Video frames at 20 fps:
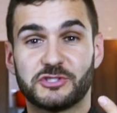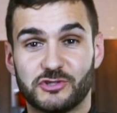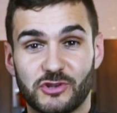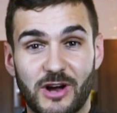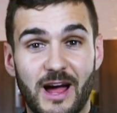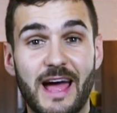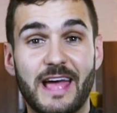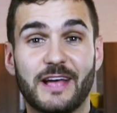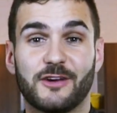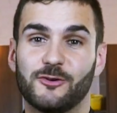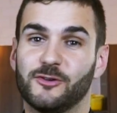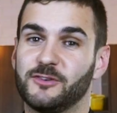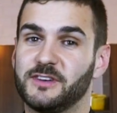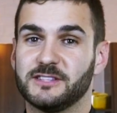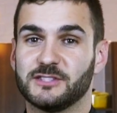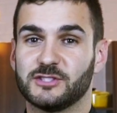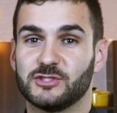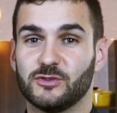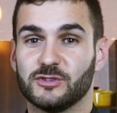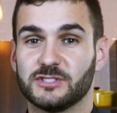dry
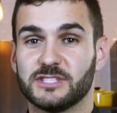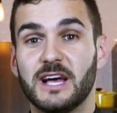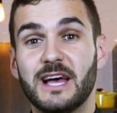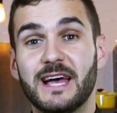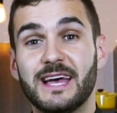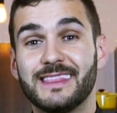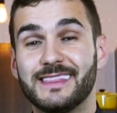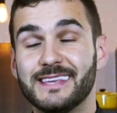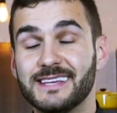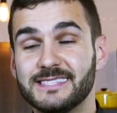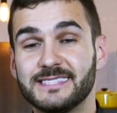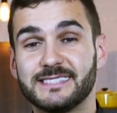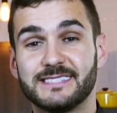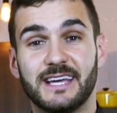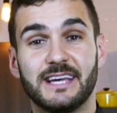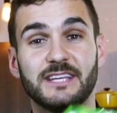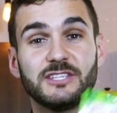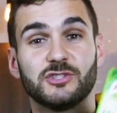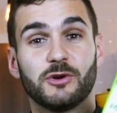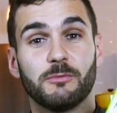cooking sauce. This
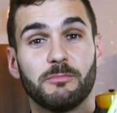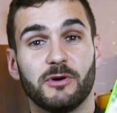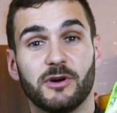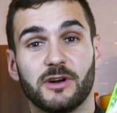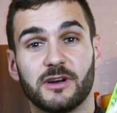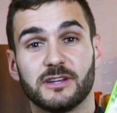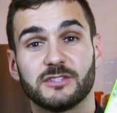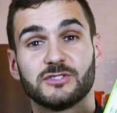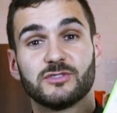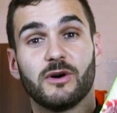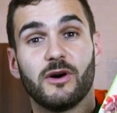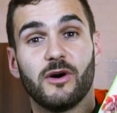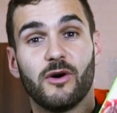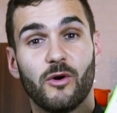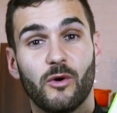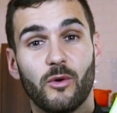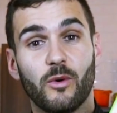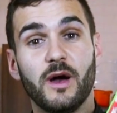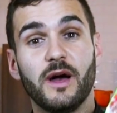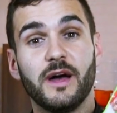takes your burger to a
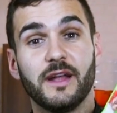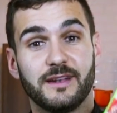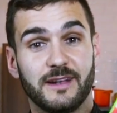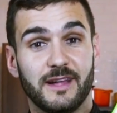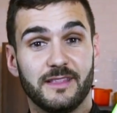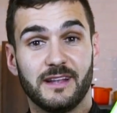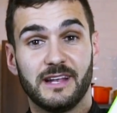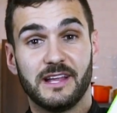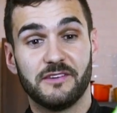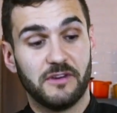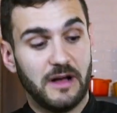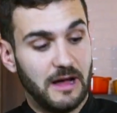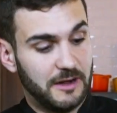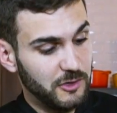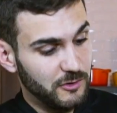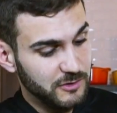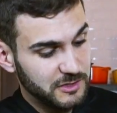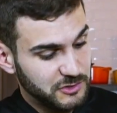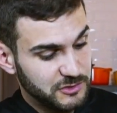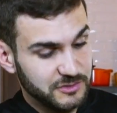whole nother level. I
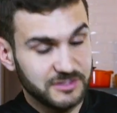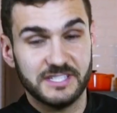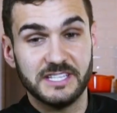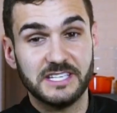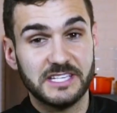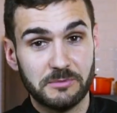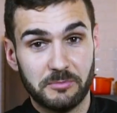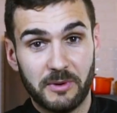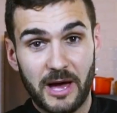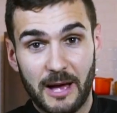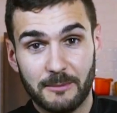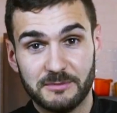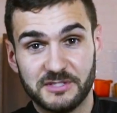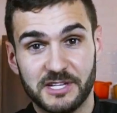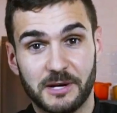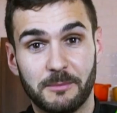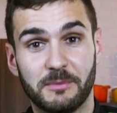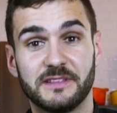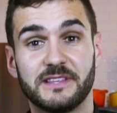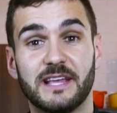know that you see kebabs
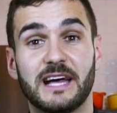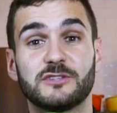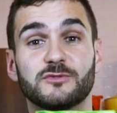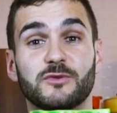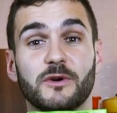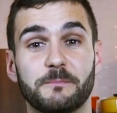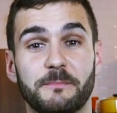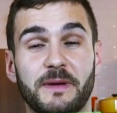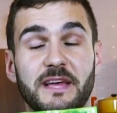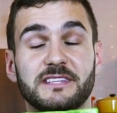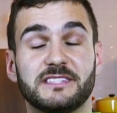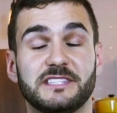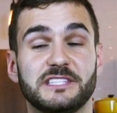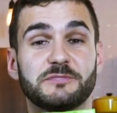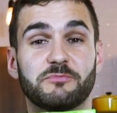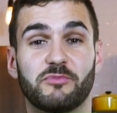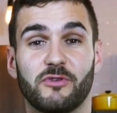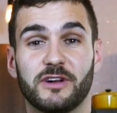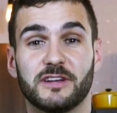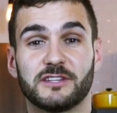here, but that's what makes
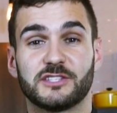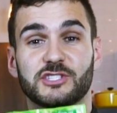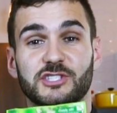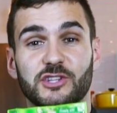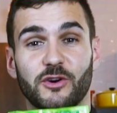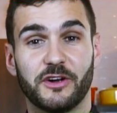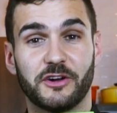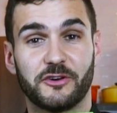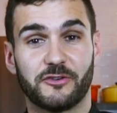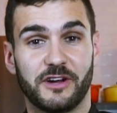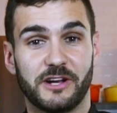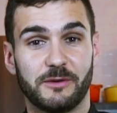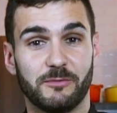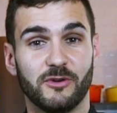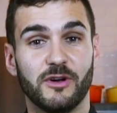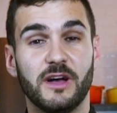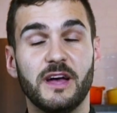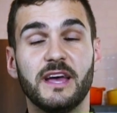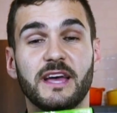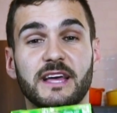these products so
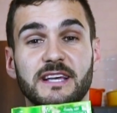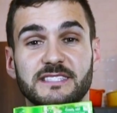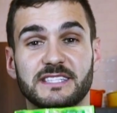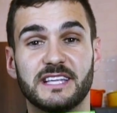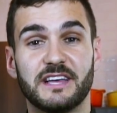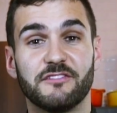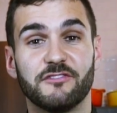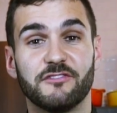incredible, is their